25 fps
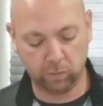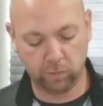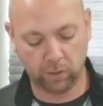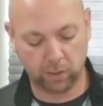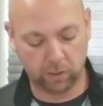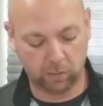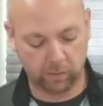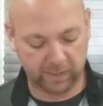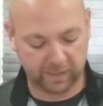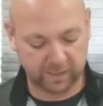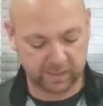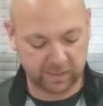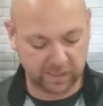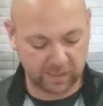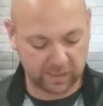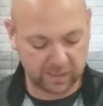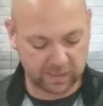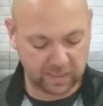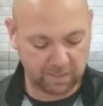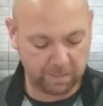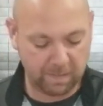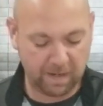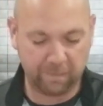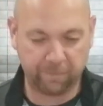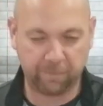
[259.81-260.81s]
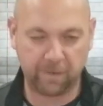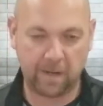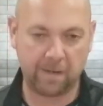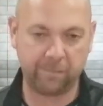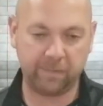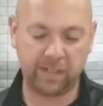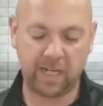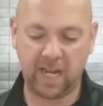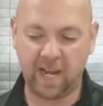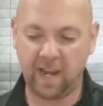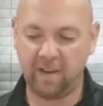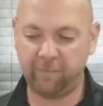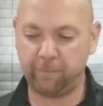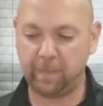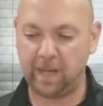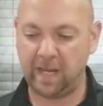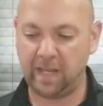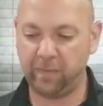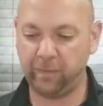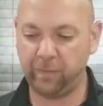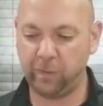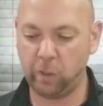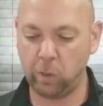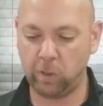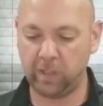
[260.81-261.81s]
We're going 60 by 5.5 by
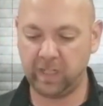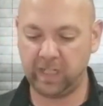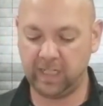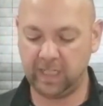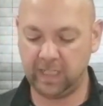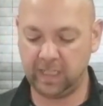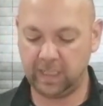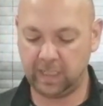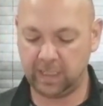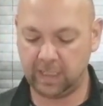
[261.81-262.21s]
30,